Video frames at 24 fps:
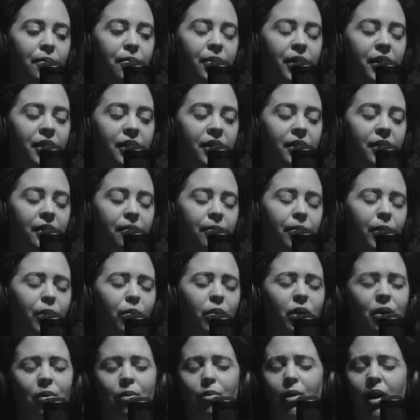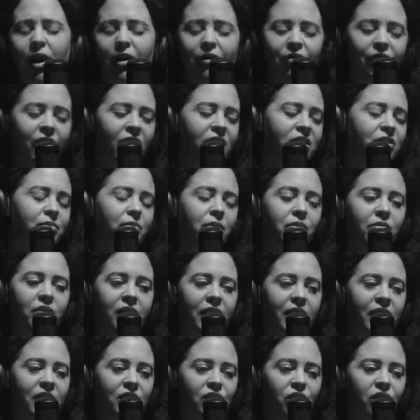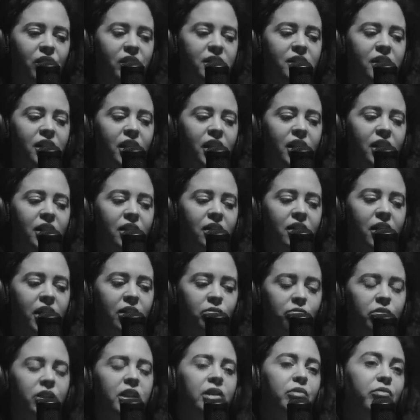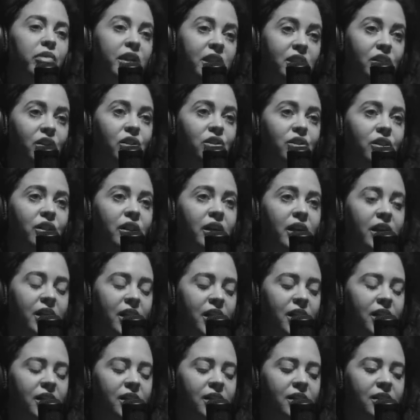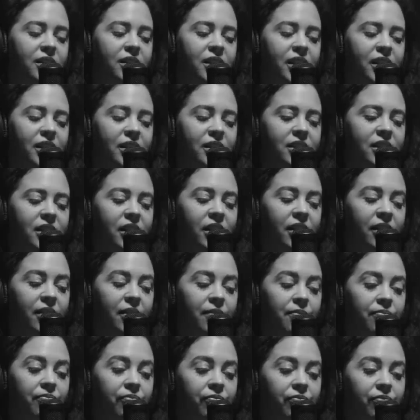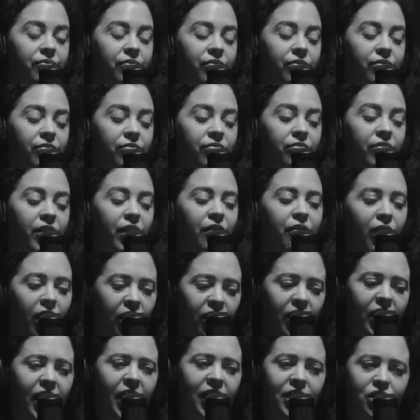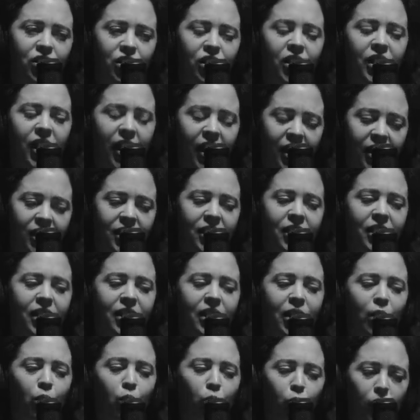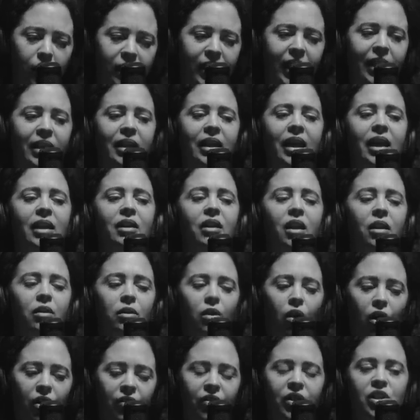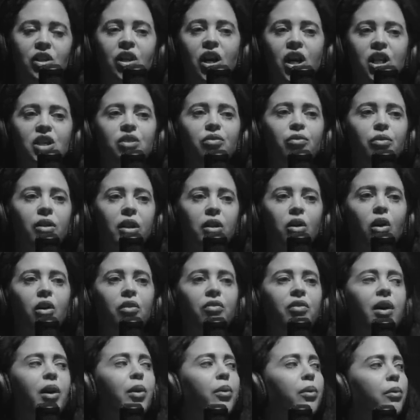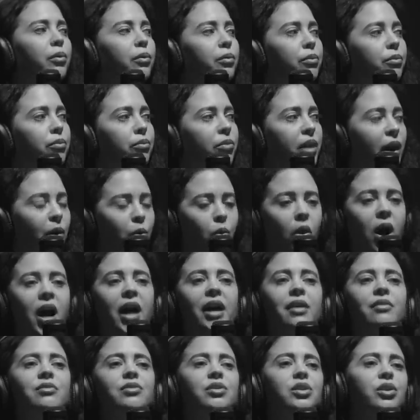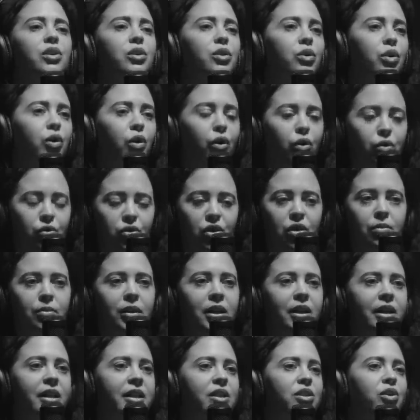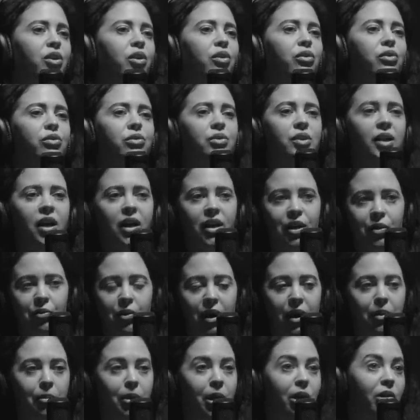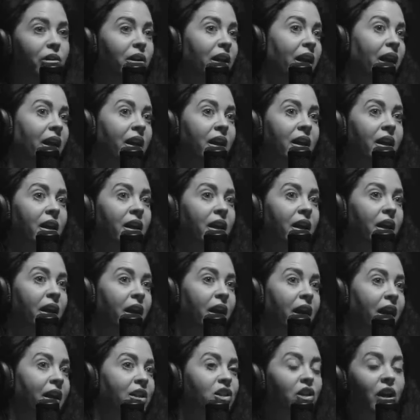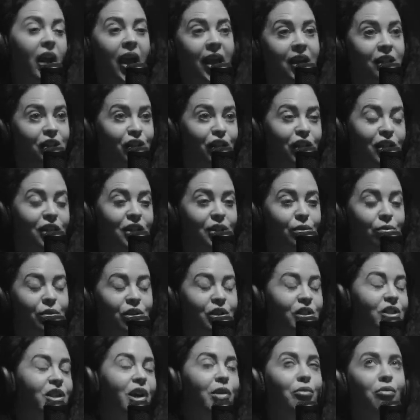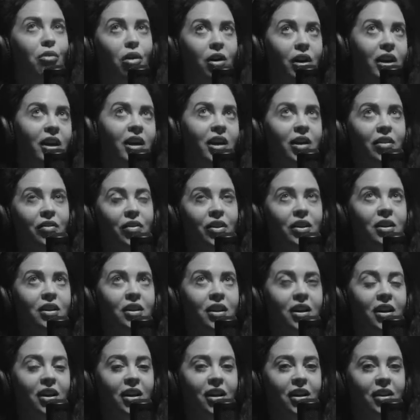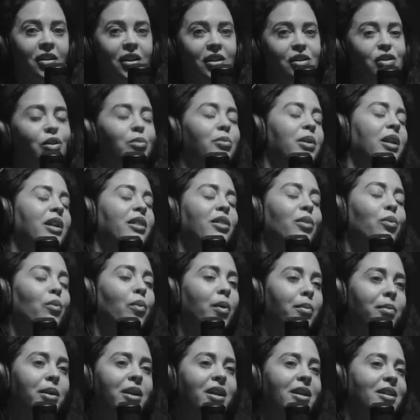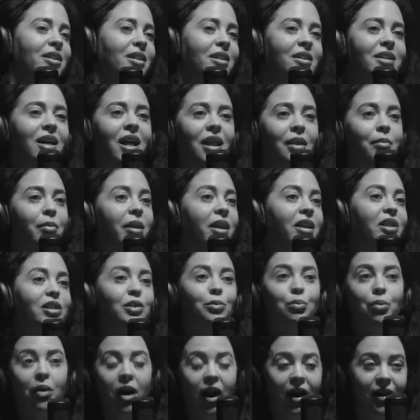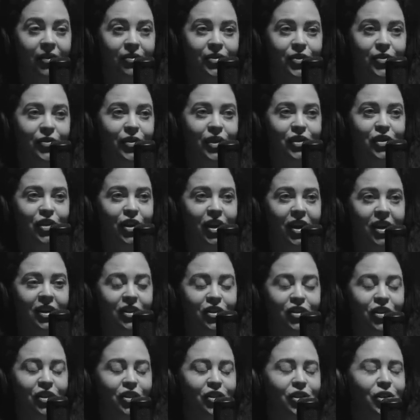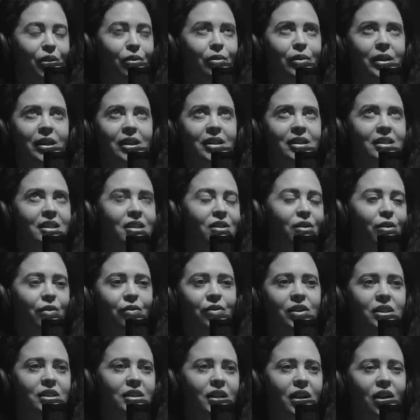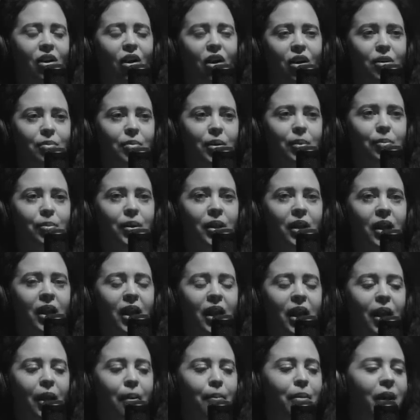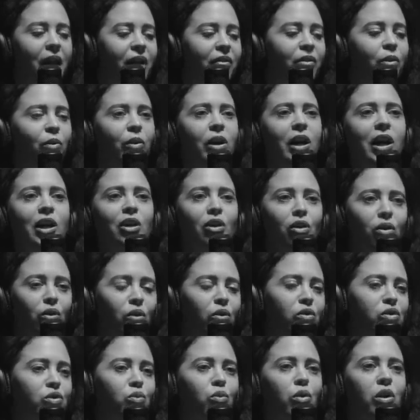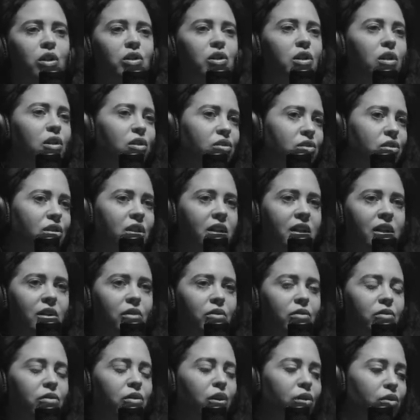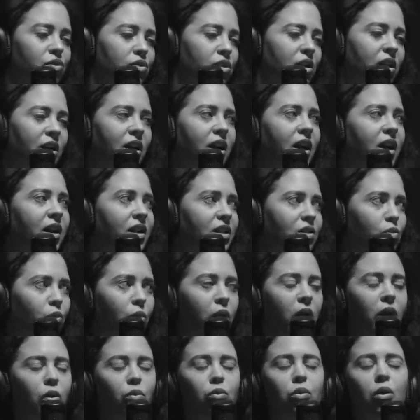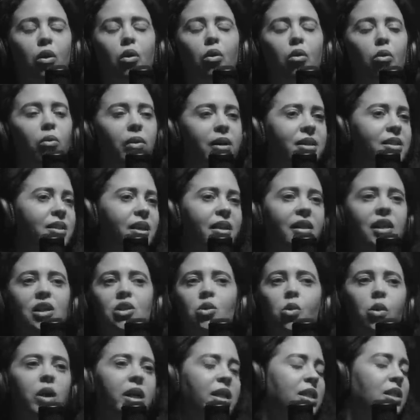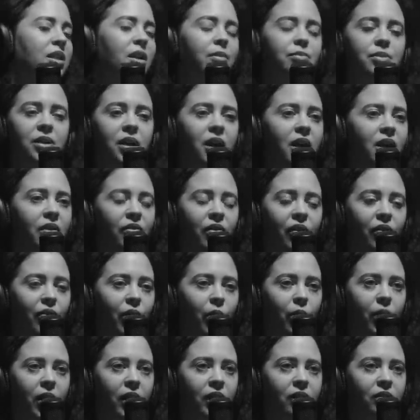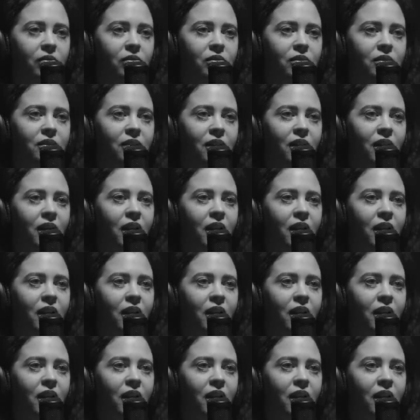But um, but what what I found to be really interesting in in really researching the Akanis is they're very educated and they they get a lot of education. A lot of their their wives go to the Middle East, go to Saudi Arabia, and get educations, which is ironic given that so many of the women under the Taliban are deprived of education. So it's sort of this dichotomy, but but everyone I know who's worked closely or knows the Haqqani's well will always say they're 20 steps ahead of everyone else.